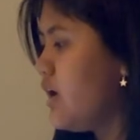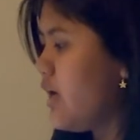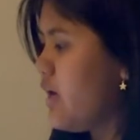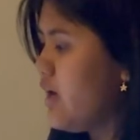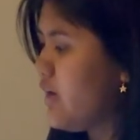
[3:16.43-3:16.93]

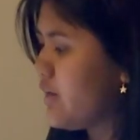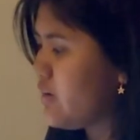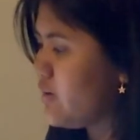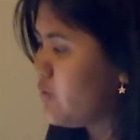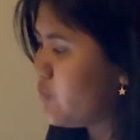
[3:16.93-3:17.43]
and
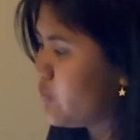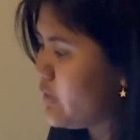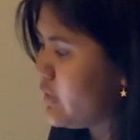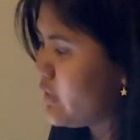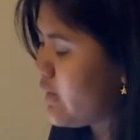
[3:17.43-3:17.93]

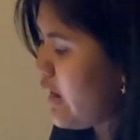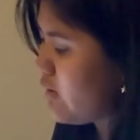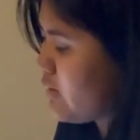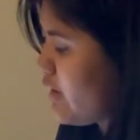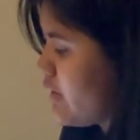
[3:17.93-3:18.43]
we
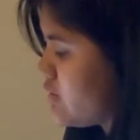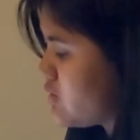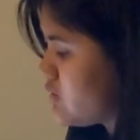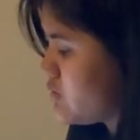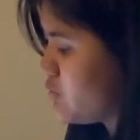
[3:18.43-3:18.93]
outlined
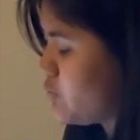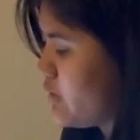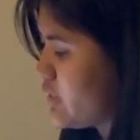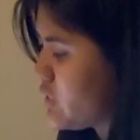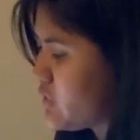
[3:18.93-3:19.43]

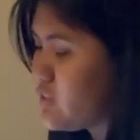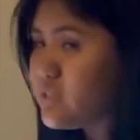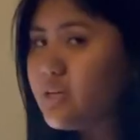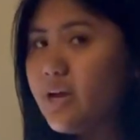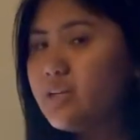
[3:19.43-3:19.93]
which
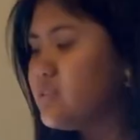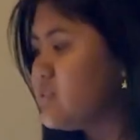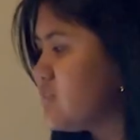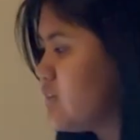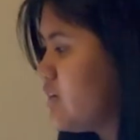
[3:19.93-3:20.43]

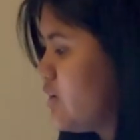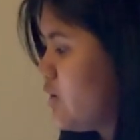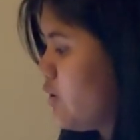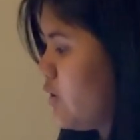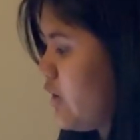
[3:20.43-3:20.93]
designs
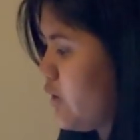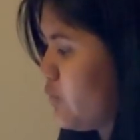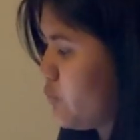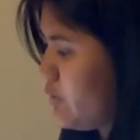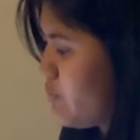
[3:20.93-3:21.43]

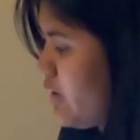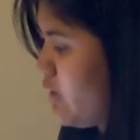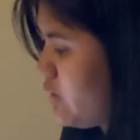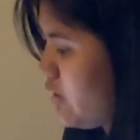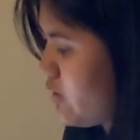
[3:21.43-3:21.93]
we
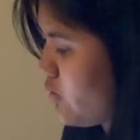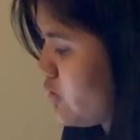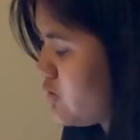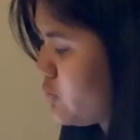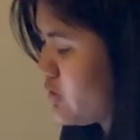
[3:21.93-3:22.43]
made according
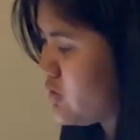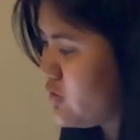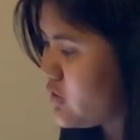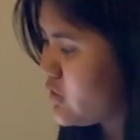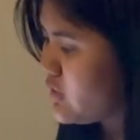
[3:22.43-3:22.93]
to which
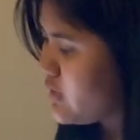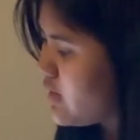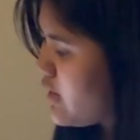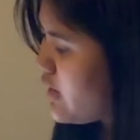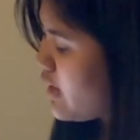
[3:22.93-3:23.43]
solution,
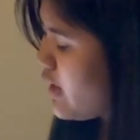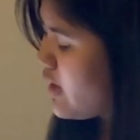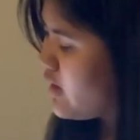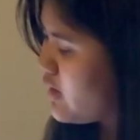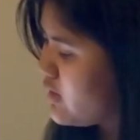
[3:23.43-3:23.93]

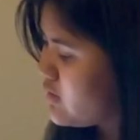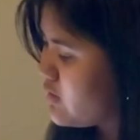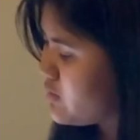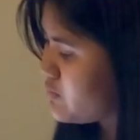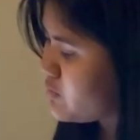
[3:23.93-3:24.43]
and
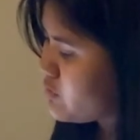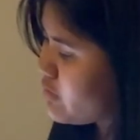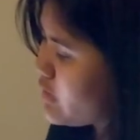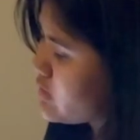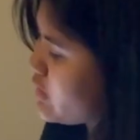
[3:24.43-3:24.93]

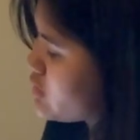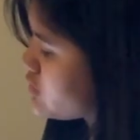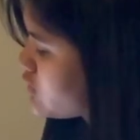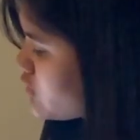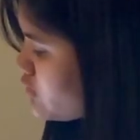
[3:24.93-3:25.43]
created sketches
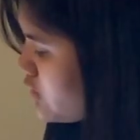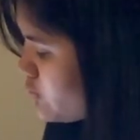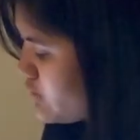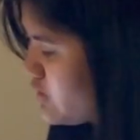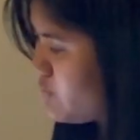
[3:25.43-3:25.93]
to go along with
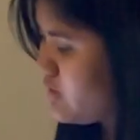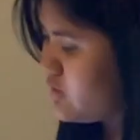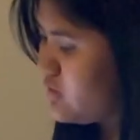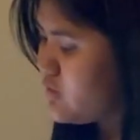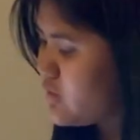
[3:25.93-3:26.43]
them. And
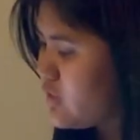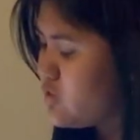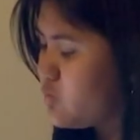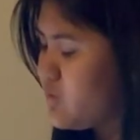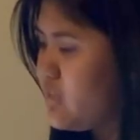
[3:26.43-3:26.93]
these sketches
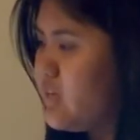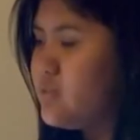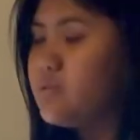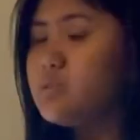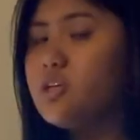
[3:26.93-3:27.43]
were then
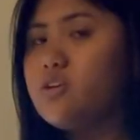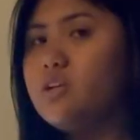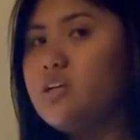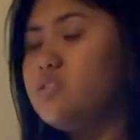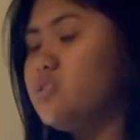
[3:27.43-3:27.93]
turned
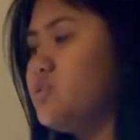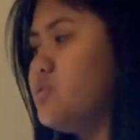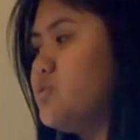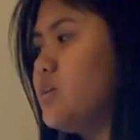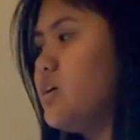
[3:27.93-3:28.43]

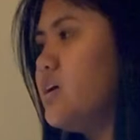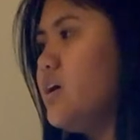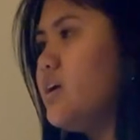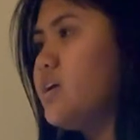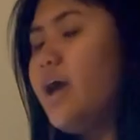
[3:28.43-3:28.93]
into
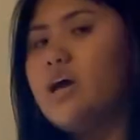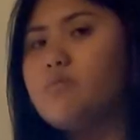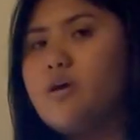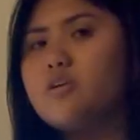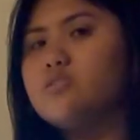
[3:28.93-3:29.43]
CAD
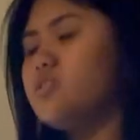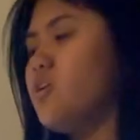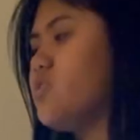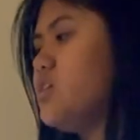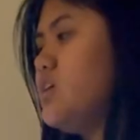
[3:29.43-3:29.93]
models
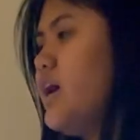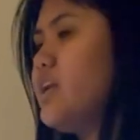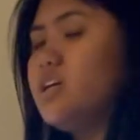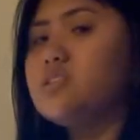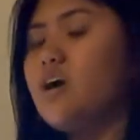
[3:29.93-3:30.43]
on the
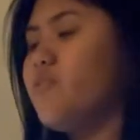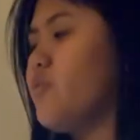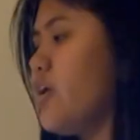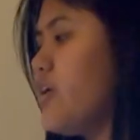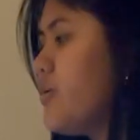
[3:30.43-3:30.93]
NX
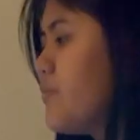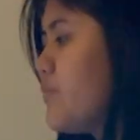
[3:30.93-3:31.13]
software,